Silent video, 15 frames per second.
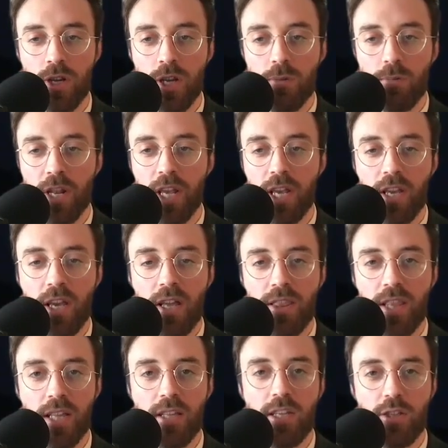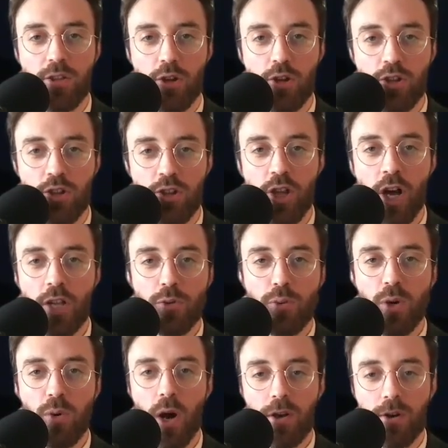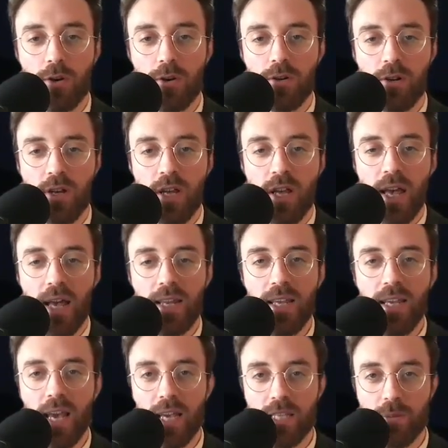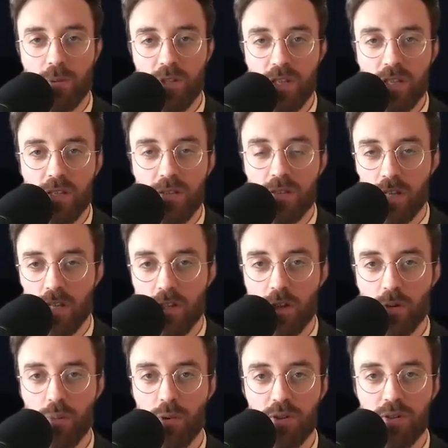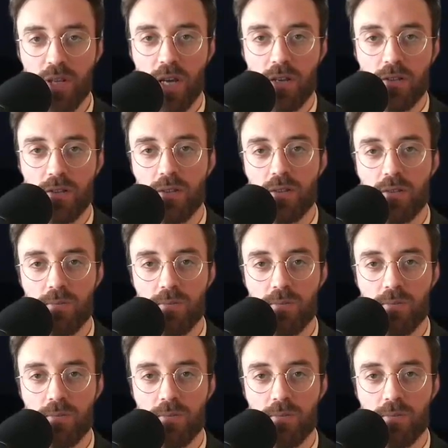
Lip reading: meaning that it does not require any expertise in computer science.